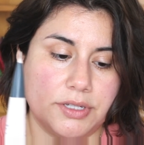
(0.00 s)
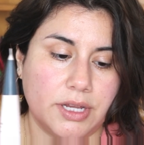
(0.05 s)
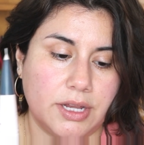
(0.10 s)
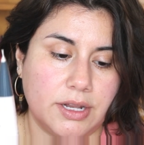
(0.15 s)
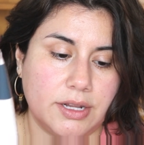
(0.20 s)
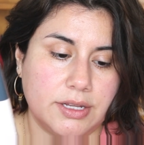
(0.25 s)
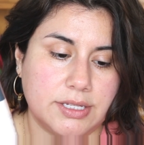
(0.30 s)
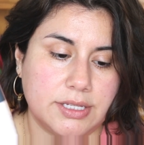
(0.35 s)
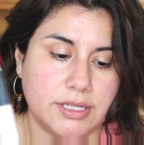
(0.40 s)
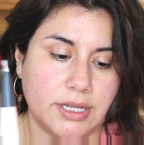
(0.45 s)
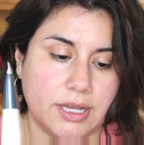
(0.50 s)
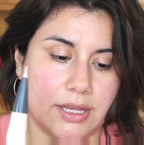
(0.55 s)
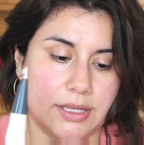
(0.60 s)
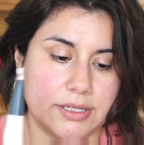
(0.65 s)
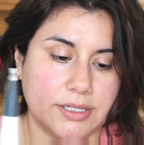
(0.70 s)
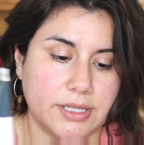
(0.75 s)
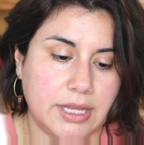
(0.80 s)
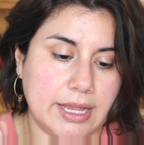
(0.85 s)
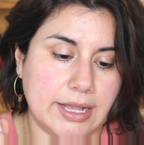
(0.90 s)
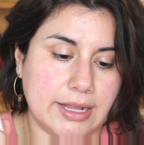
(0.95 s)
and it
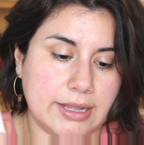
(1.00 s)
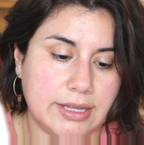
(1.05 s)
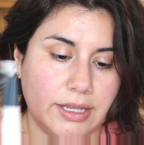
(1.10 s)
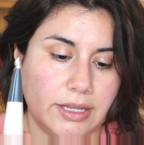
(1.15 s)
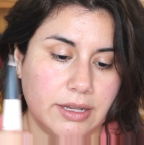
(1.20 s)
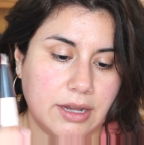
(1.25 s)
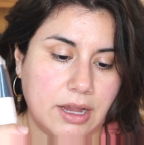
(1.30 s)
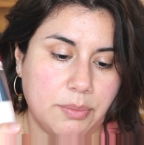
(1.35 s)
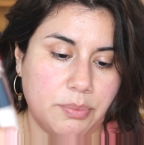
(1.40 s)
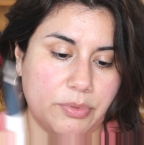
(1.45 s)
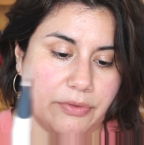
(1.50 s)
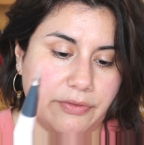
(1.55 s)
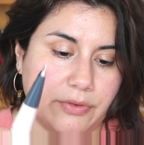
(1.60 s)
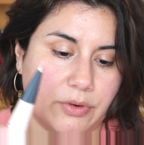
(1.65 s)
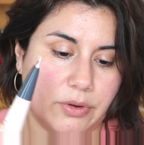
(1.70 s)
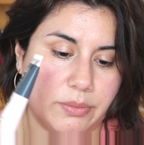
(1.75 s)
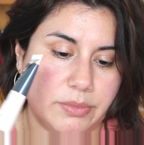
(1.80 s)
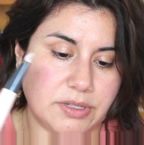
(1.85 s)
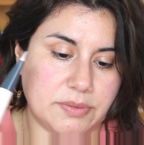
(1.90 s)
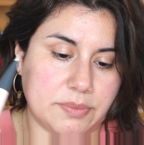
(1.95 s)
says a clean high
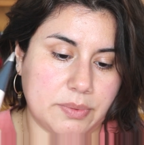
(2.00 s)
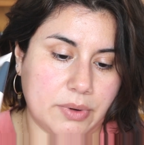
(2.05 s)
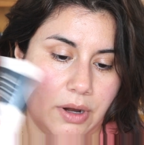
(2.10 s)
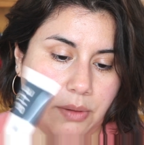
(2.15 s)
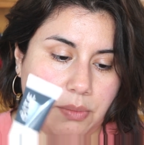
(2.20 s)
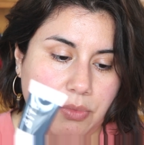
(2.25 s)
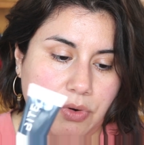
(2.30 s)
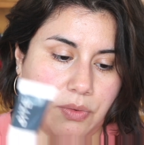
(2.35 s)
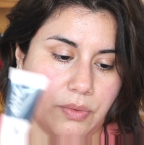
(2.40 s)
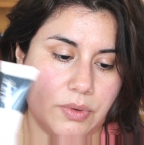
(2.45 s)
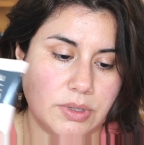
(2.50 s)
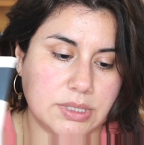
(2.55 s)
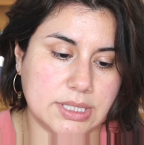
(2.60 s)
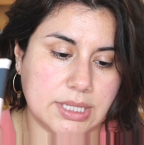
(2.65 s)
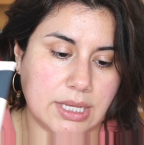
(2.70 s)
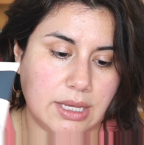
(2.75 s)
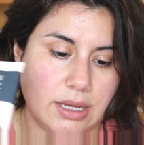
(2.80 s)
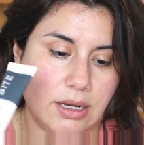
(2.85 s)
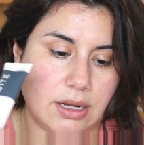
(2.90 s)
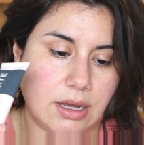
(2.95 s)
performance primer with
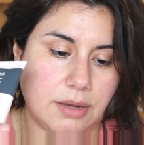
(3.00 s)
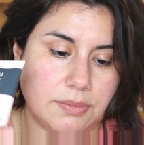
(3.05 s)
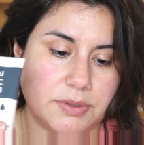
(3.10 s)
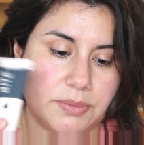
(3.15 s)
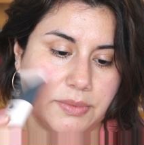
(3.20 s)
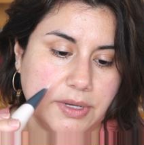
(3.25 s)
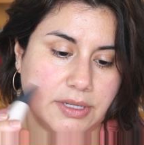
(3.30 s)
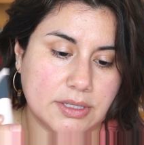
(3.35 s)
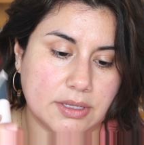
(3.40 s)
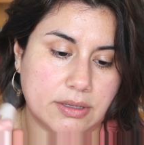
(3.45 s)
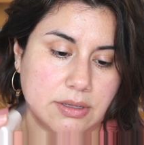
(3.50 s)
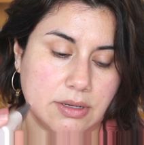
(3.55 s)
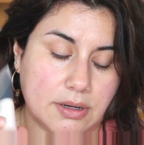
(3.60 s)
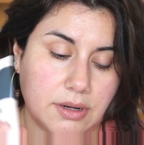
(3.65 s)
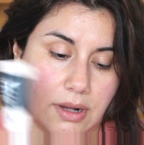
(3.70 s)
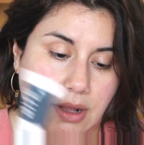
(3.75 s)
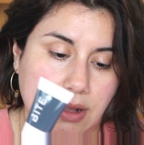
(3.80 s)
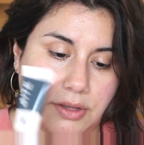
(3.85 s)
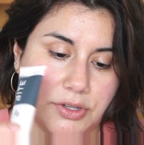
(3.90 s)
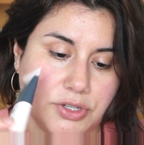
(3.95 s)
skin optimizing
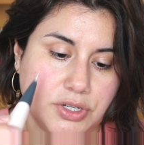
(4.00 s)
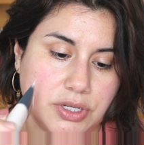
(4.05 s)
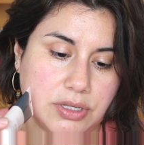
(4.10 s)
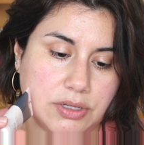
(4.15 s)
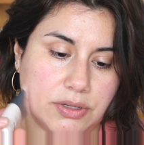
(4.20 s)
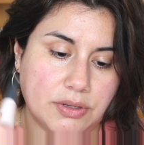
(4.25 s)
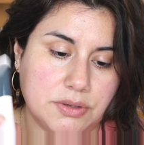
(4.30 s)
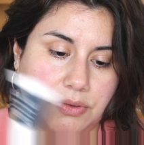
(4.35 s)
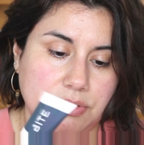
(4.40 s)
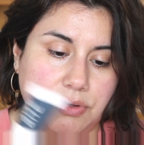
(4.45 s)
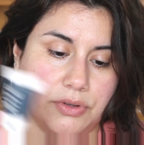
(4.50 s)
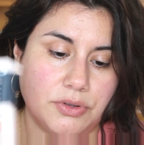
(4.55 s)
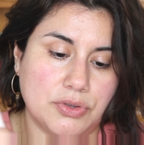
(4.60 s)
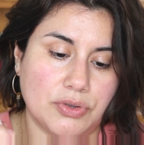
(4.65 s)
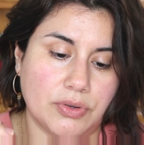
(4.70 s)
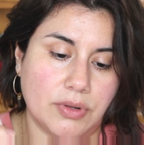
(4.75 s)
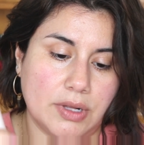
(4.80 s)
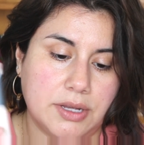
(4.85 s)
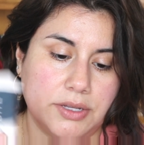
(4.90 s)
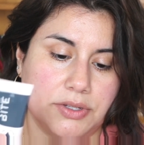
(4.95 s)
technology to
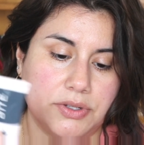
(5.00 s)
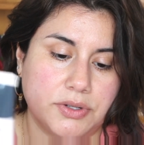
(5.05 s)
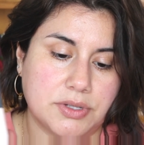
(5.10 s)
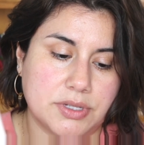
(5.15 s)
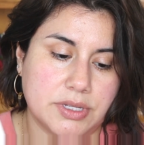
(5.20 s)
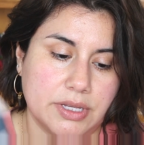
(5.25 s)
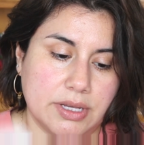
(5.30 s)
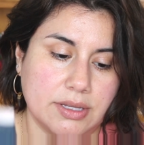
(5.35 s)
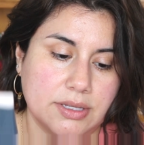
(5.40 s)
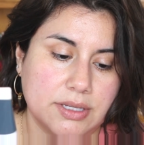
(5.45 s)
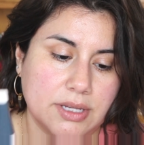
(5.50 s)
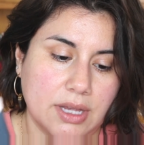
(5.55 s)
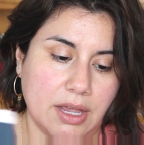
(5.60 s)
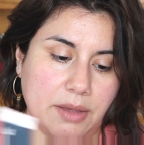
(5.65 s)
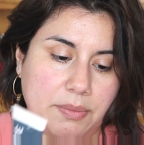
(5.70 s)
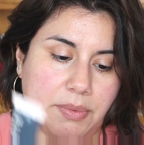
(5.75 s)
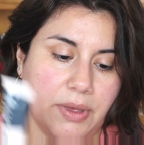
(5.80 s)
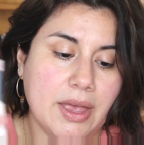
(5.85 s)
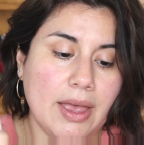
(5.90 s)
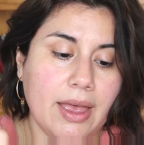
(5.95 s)
neutralize your skin
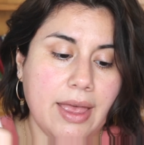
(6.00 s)
type